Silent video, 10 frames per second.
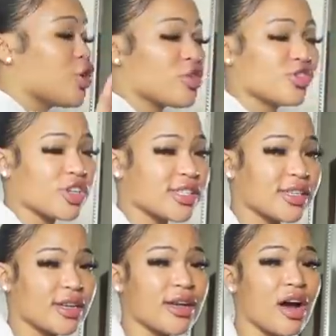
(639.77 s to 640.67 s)
You can dress
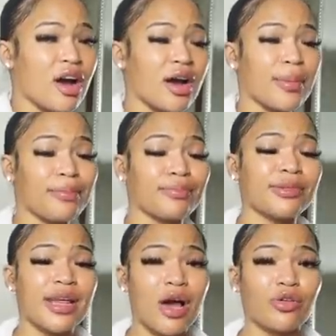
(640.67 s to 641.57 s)
it
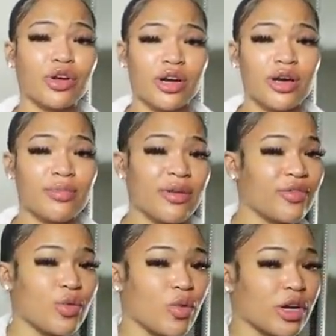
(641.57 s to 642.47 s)
down or up
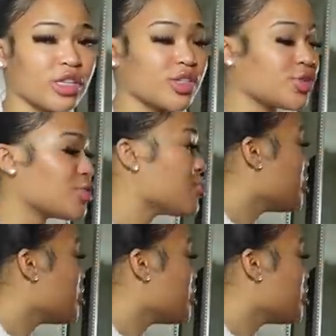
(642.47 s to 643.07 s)
if you wanted to,